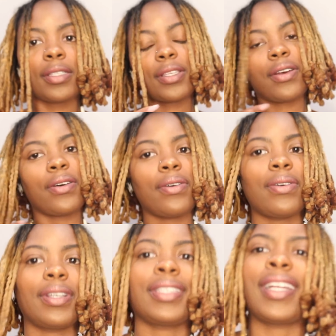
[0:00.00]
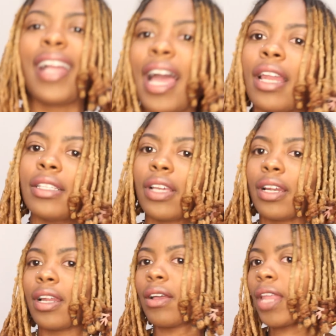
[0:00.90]
So they're kind of
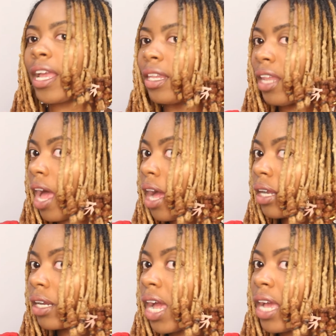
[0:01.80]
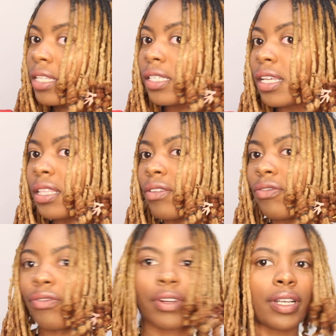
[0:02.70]
turning out like lock knots in the
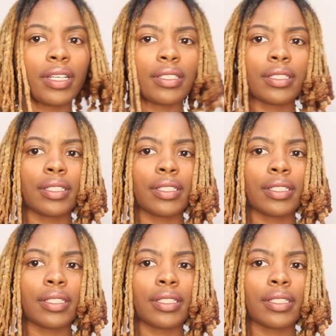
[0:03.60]
front,